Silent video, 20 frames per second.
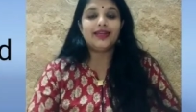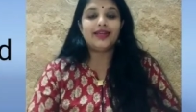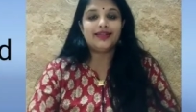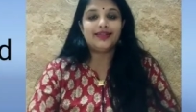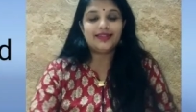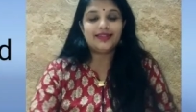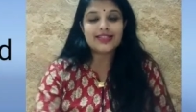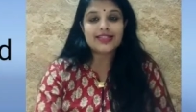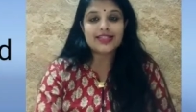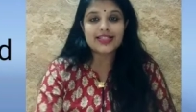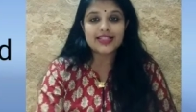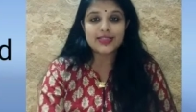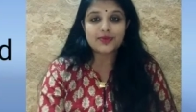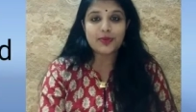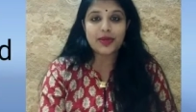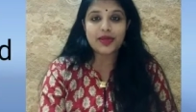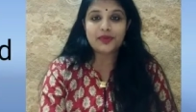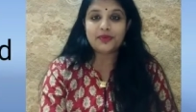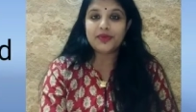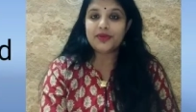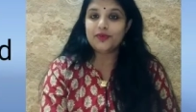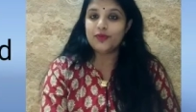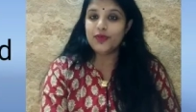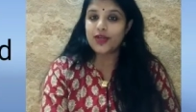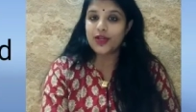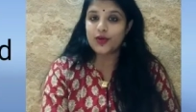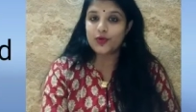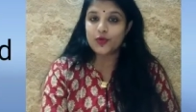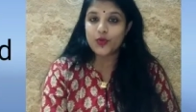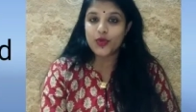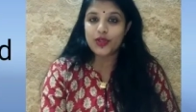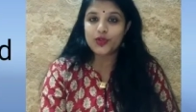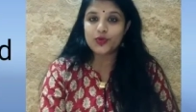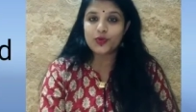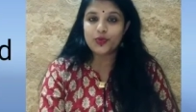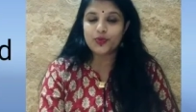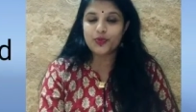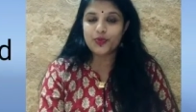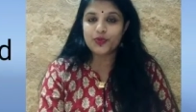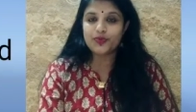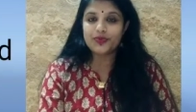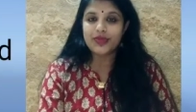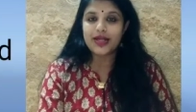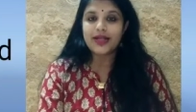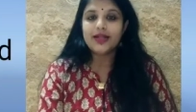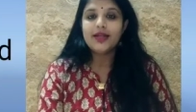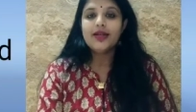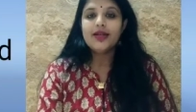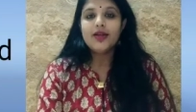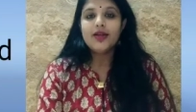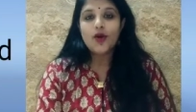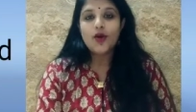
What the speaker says: and in this experiment we are going to prove that